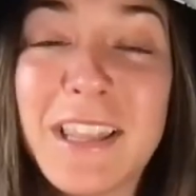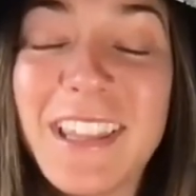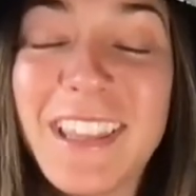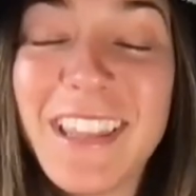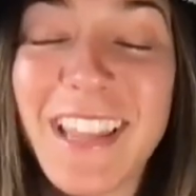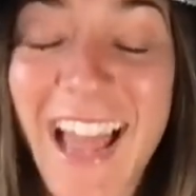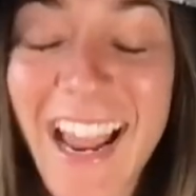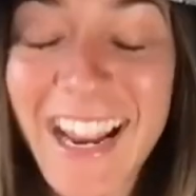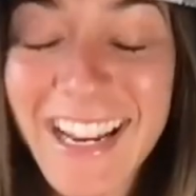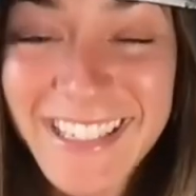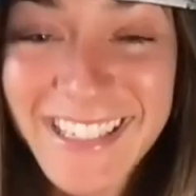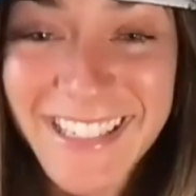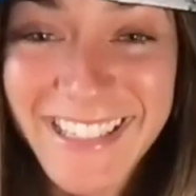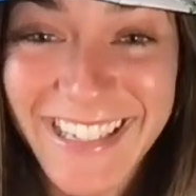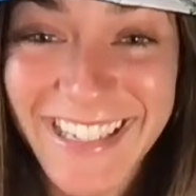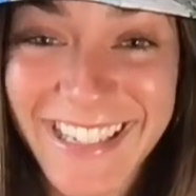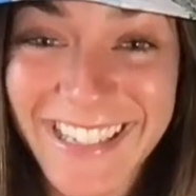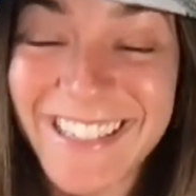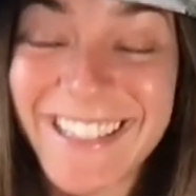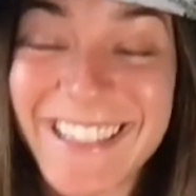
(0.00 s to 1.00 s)

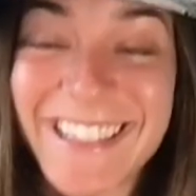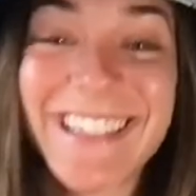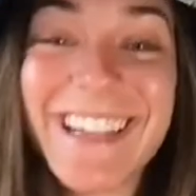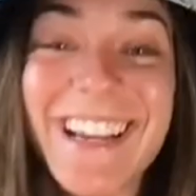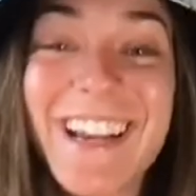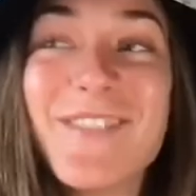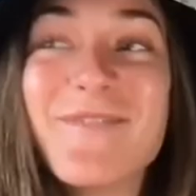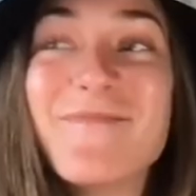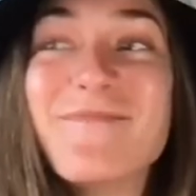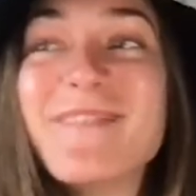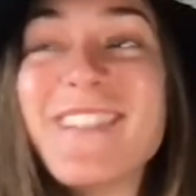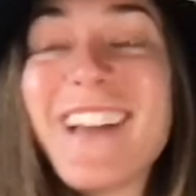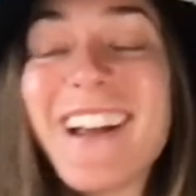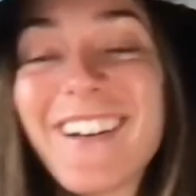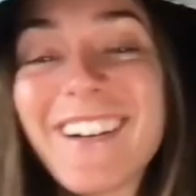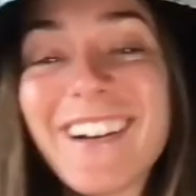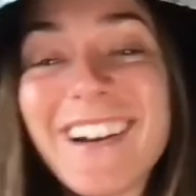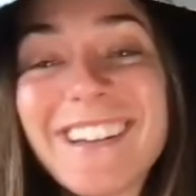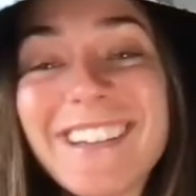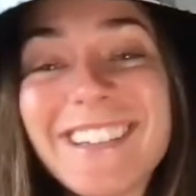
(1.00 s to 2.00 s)
licensed
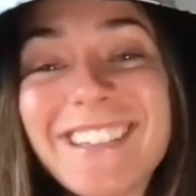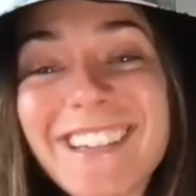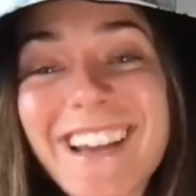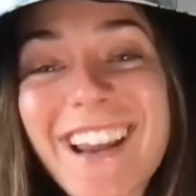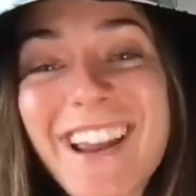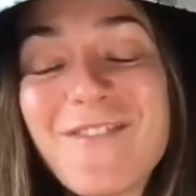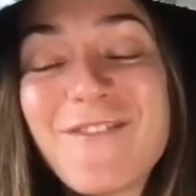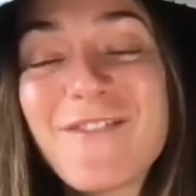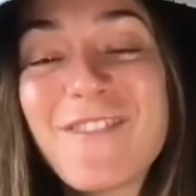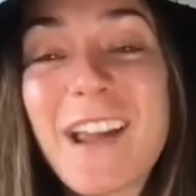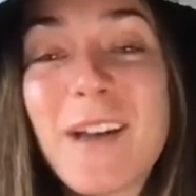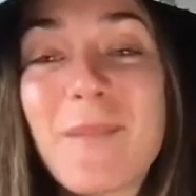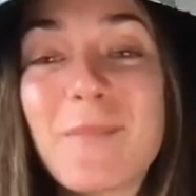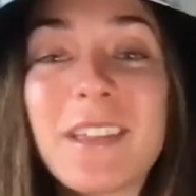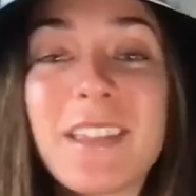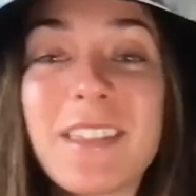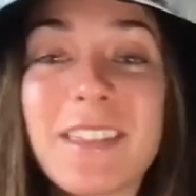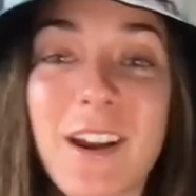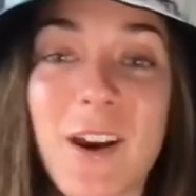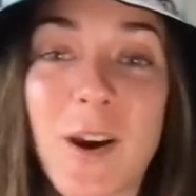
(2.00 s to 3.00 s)
marriage and
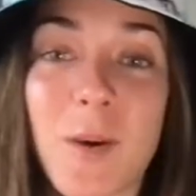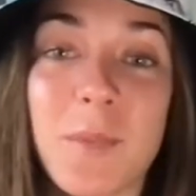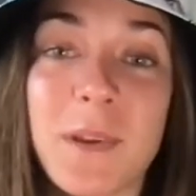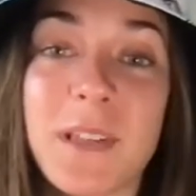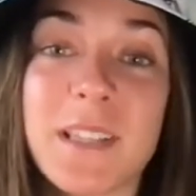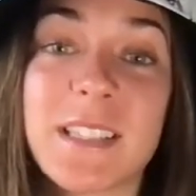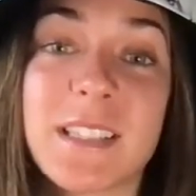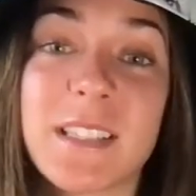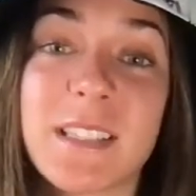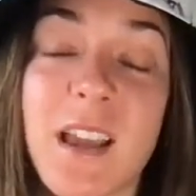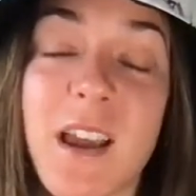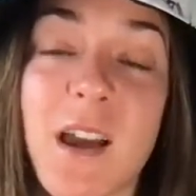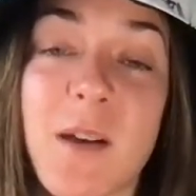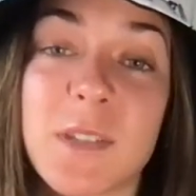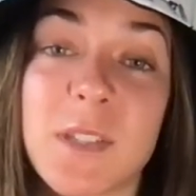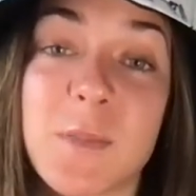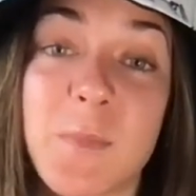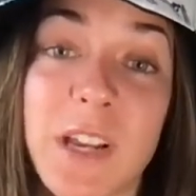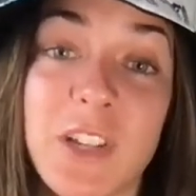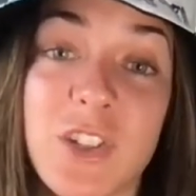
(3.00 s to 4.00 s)
family therapist
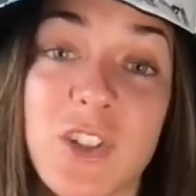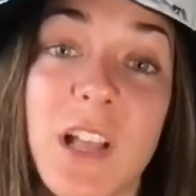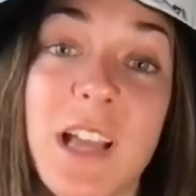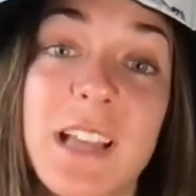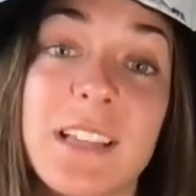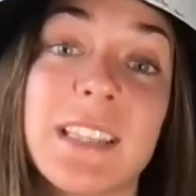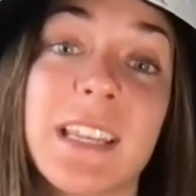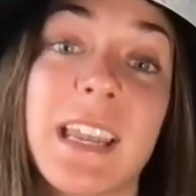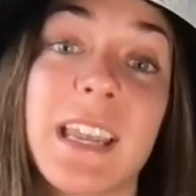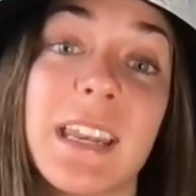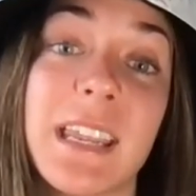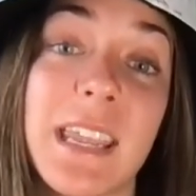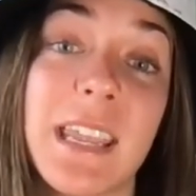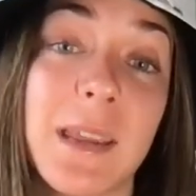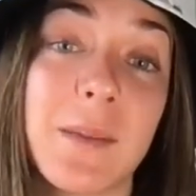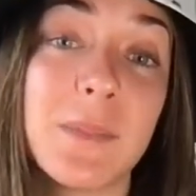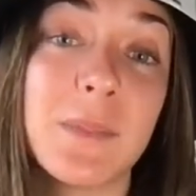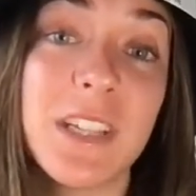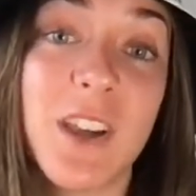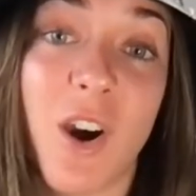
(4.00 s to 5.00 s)
specializing in
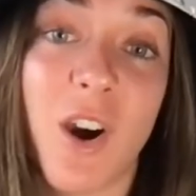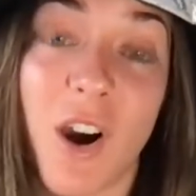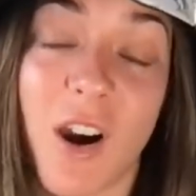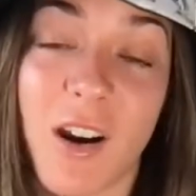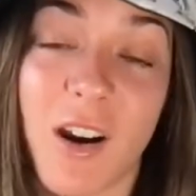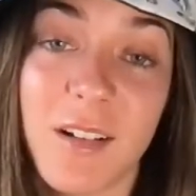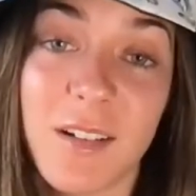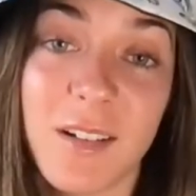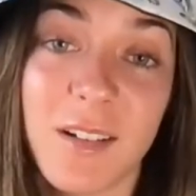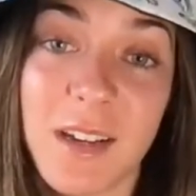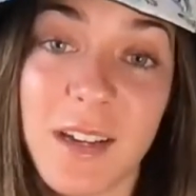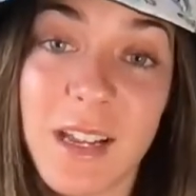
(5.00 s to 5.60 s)
EMDR.